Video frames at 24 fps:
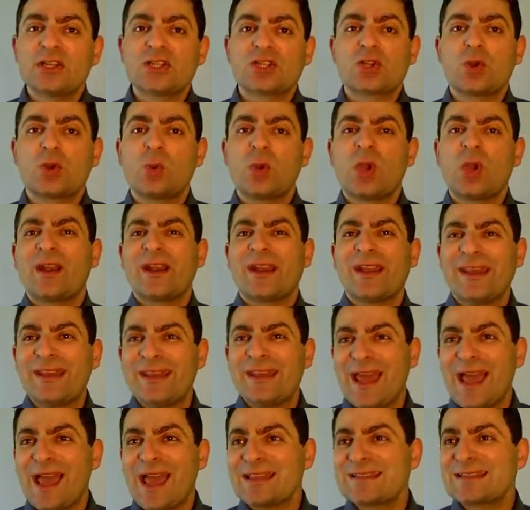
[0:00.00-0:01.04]
So we are
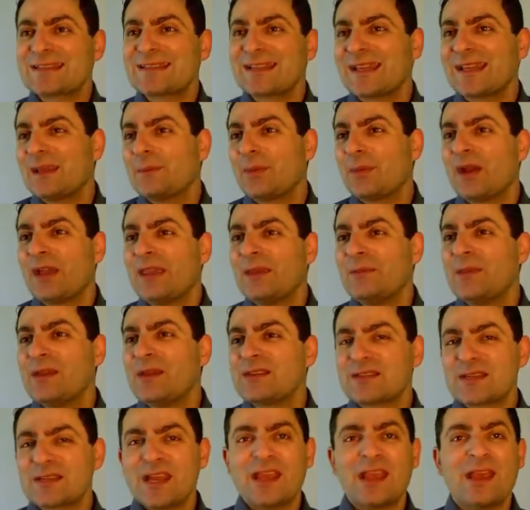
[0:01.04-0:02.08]
enhancing it by
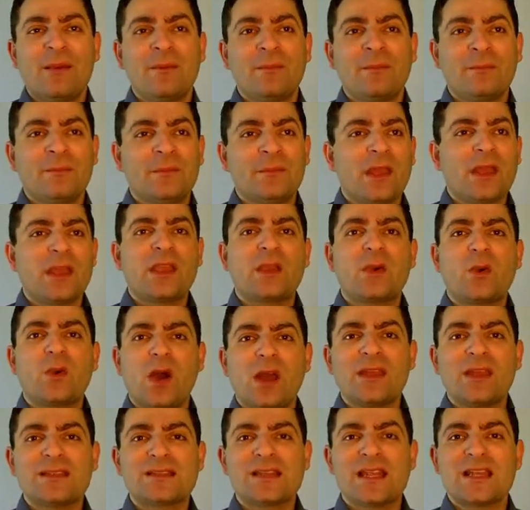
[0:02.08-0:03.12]
image
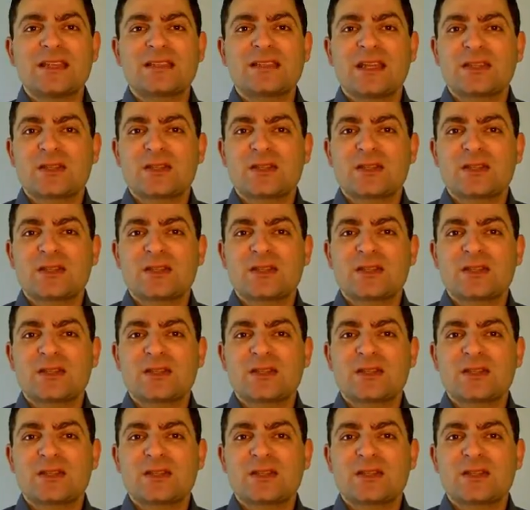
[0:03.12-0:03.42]
equalization,